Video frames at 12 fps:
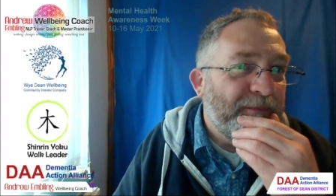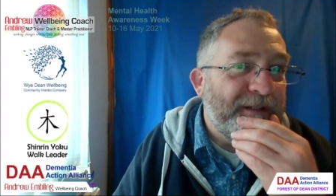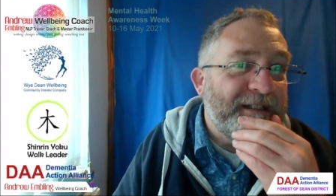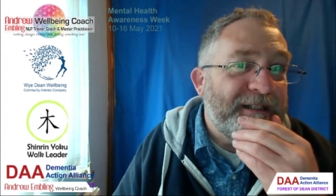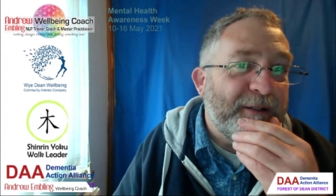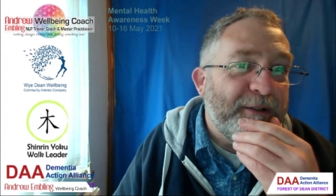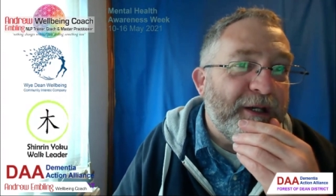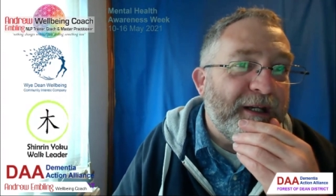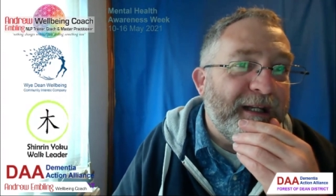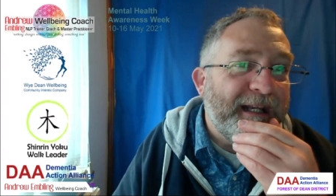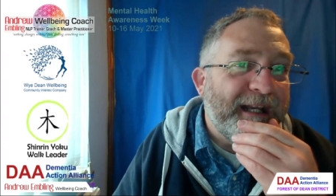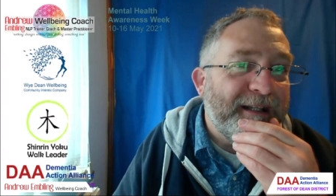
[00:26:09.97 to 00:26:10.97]
So you're
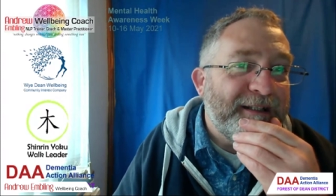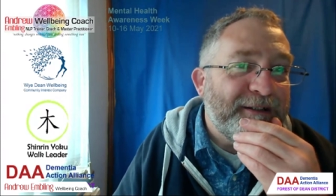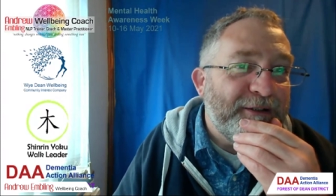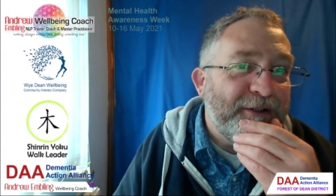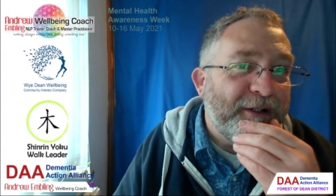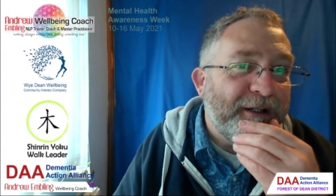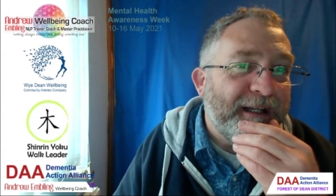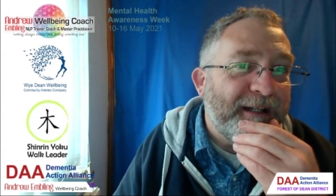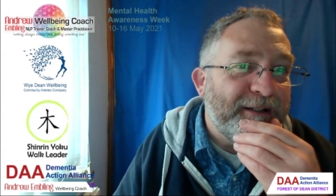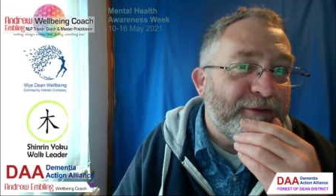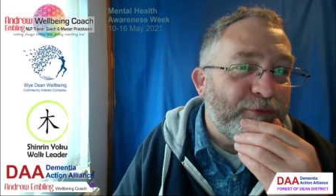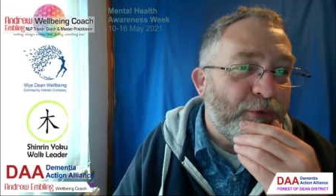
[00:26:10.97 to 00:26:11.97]
going to get this. You're going to get
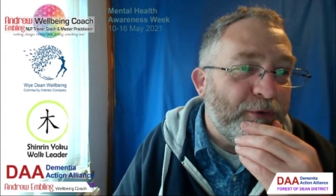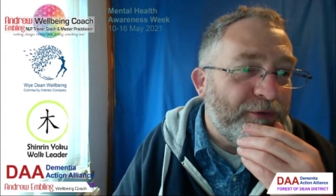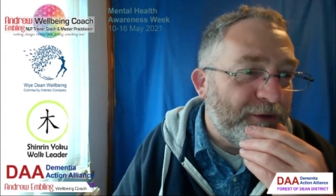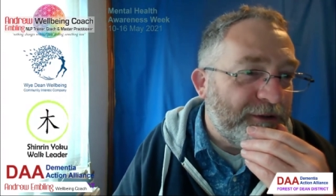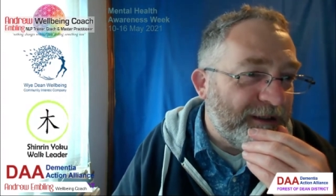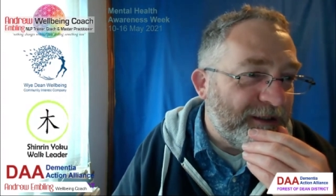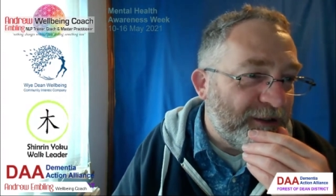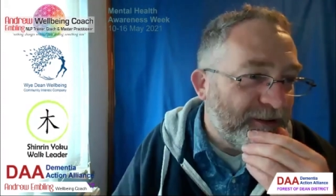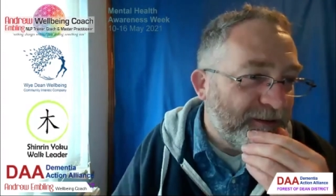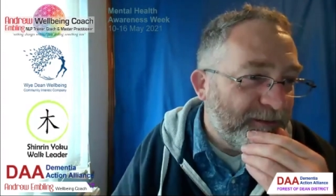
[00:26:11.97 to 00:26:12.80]
this raw footage.